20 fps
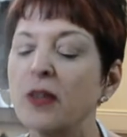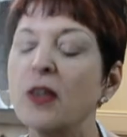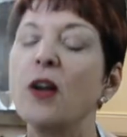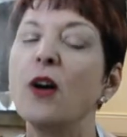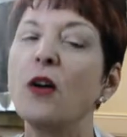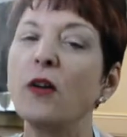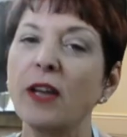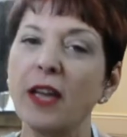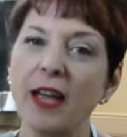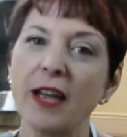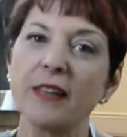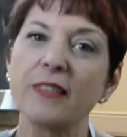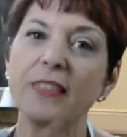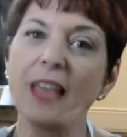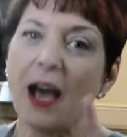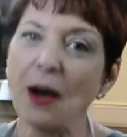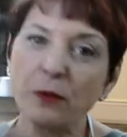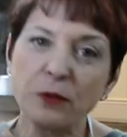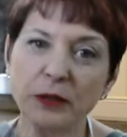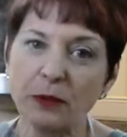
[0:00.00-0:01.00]
Okay,
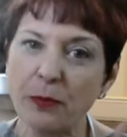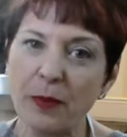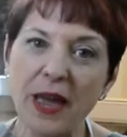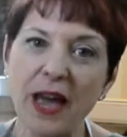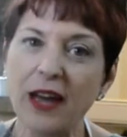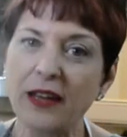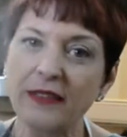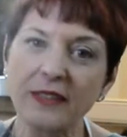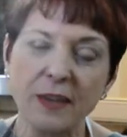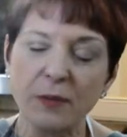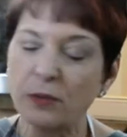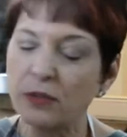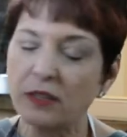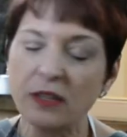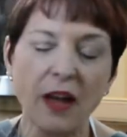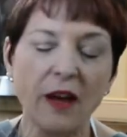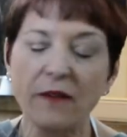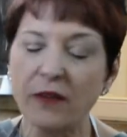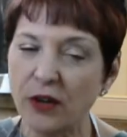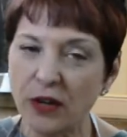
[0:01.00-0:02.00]
that was bad. That was
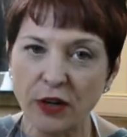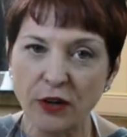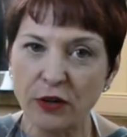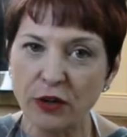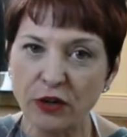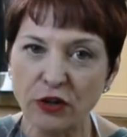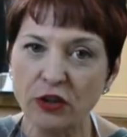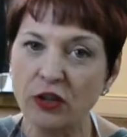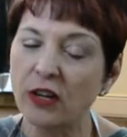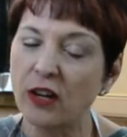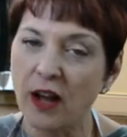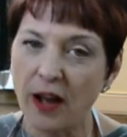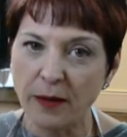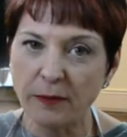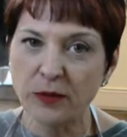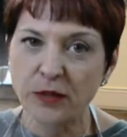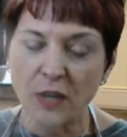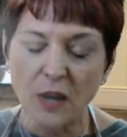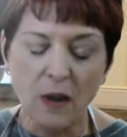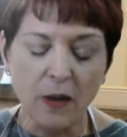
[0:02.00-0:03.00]
not very Christian.
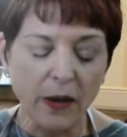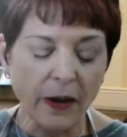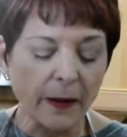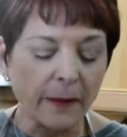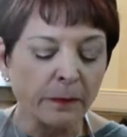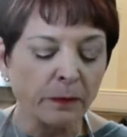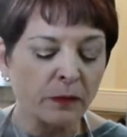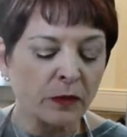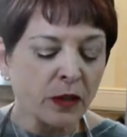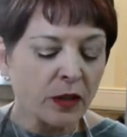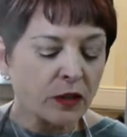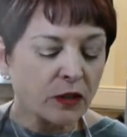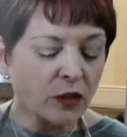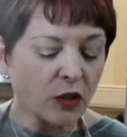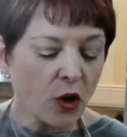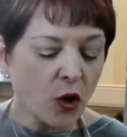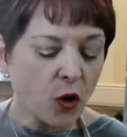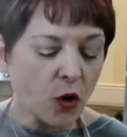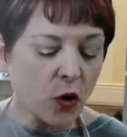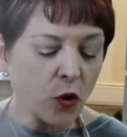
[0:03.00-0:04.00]
I'm sorry.
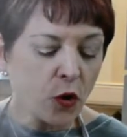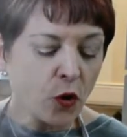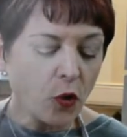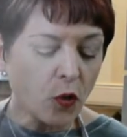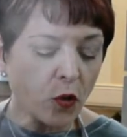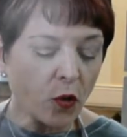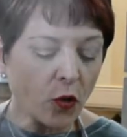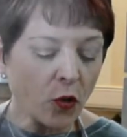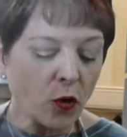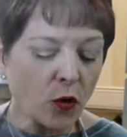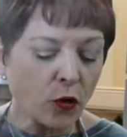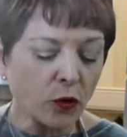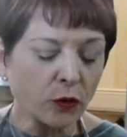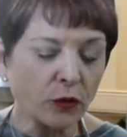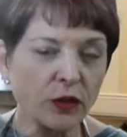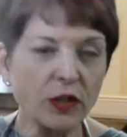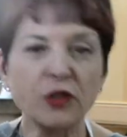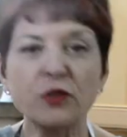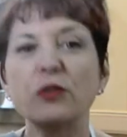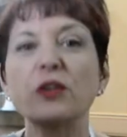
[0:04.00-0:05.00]

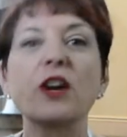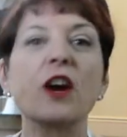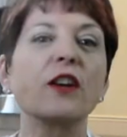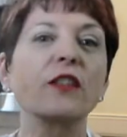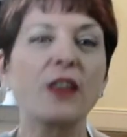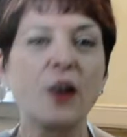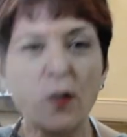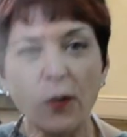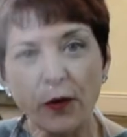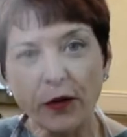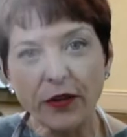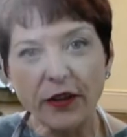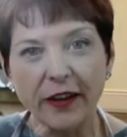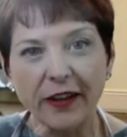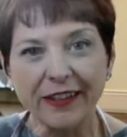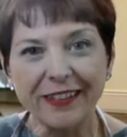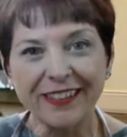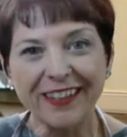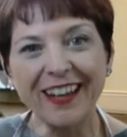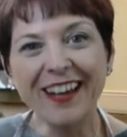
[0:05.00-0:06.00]
So disregard that whole
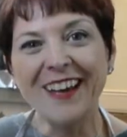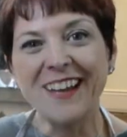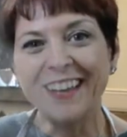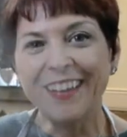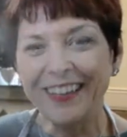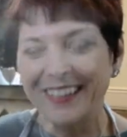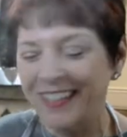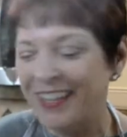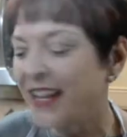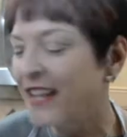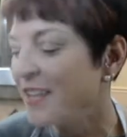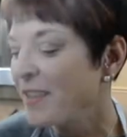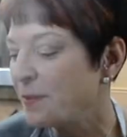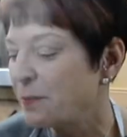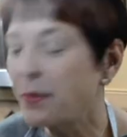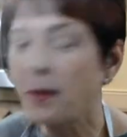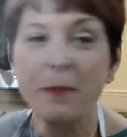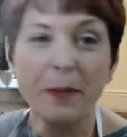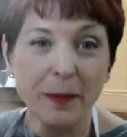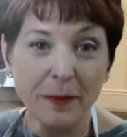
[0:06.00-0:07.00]
thing. Ha!
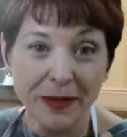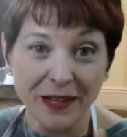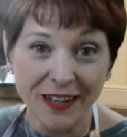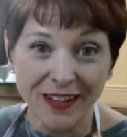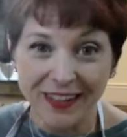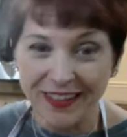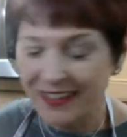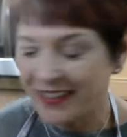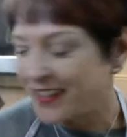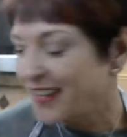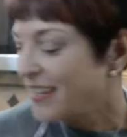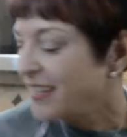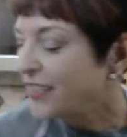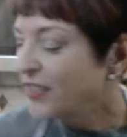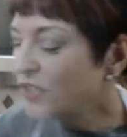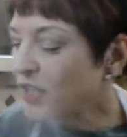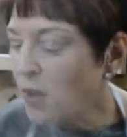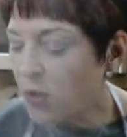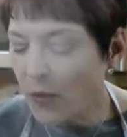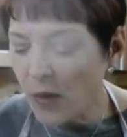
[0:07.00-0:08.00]
But maybe not.
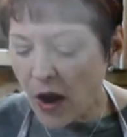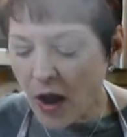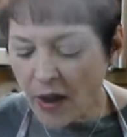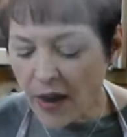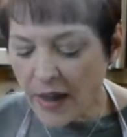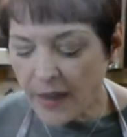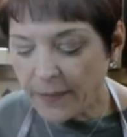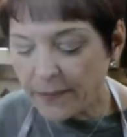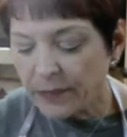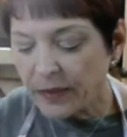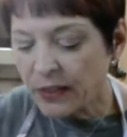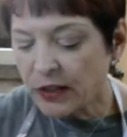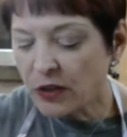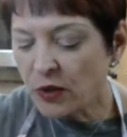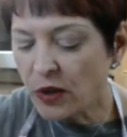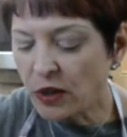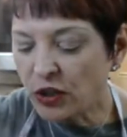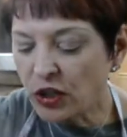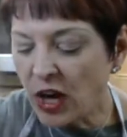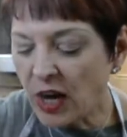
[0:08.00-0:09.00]
So, all right.
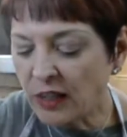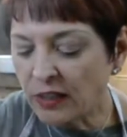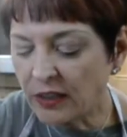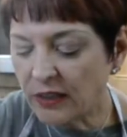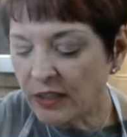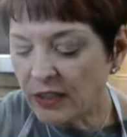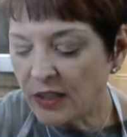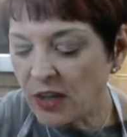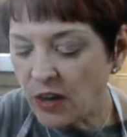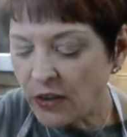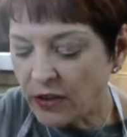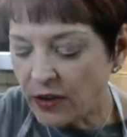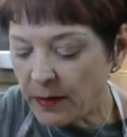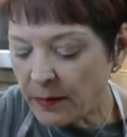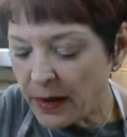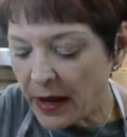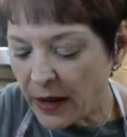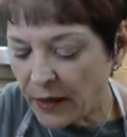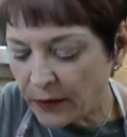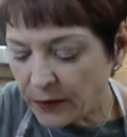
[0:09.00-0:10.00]
So our chocolate's starting to
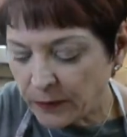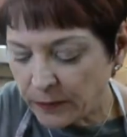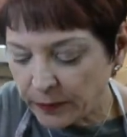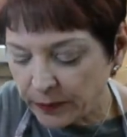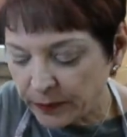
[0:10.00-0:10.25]
melt.